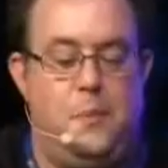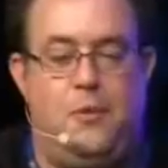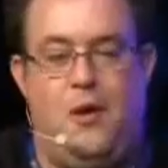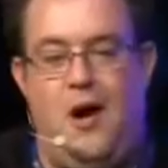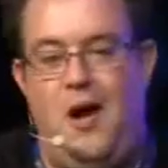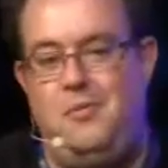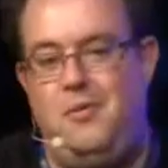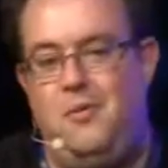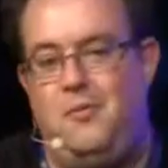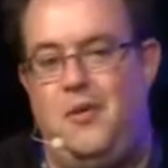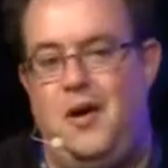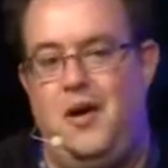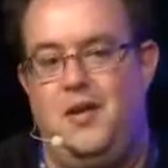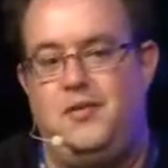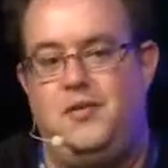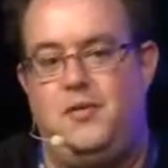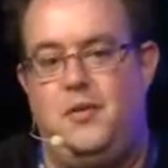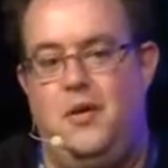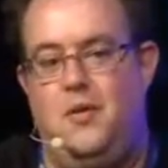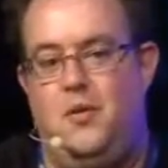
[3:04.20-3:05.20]
the problem
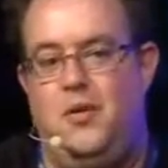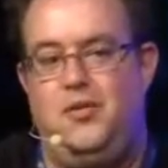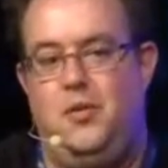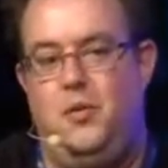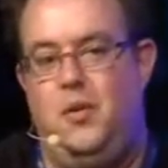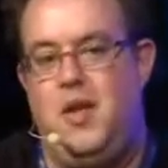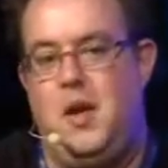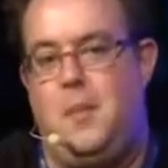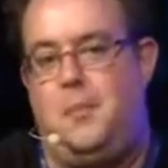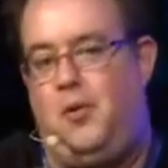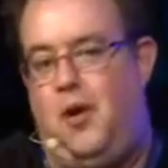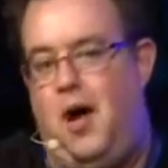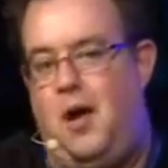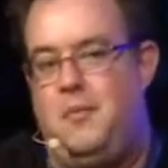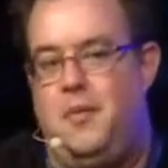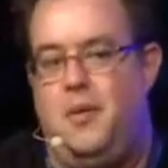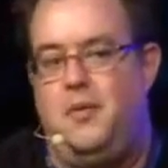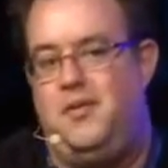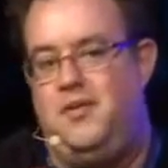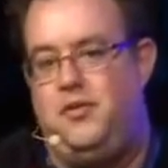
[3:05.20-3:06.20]
was, it wasn't really a
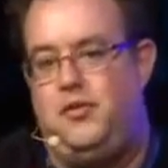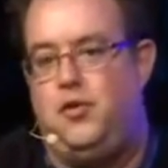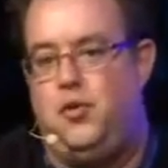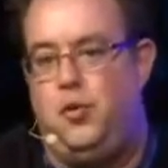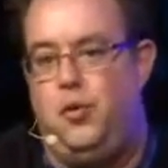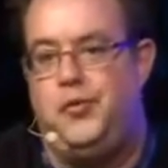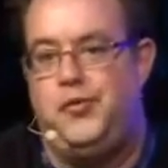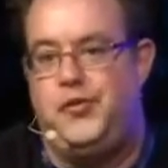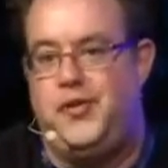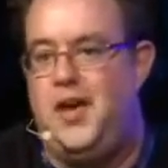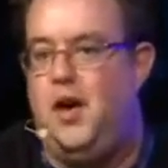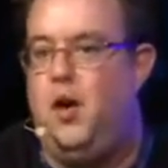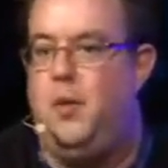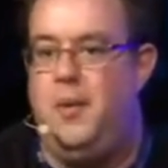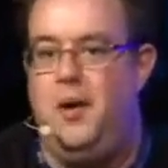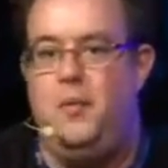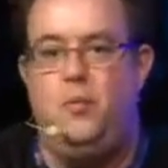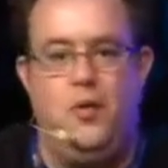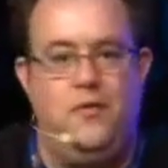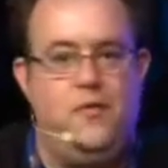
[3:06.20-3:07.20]
problem. I mean, it's a cool skill,
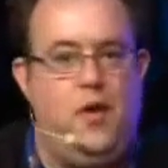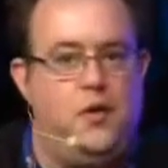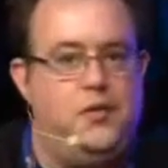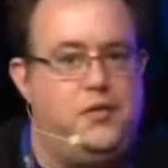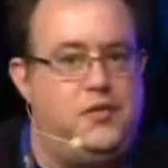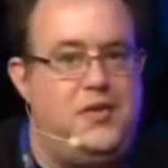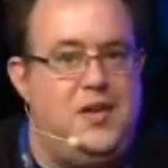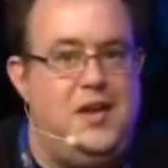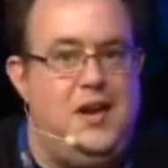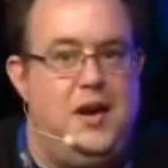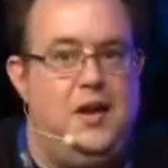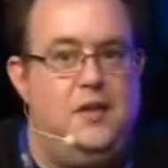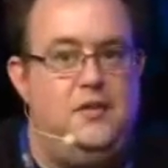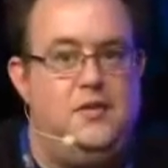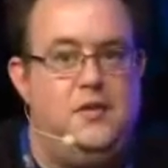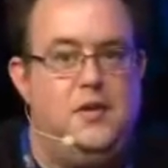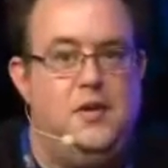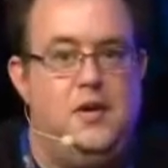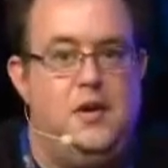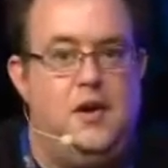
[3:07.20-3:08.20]
but we've all seen
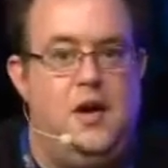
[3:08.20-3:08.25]
it.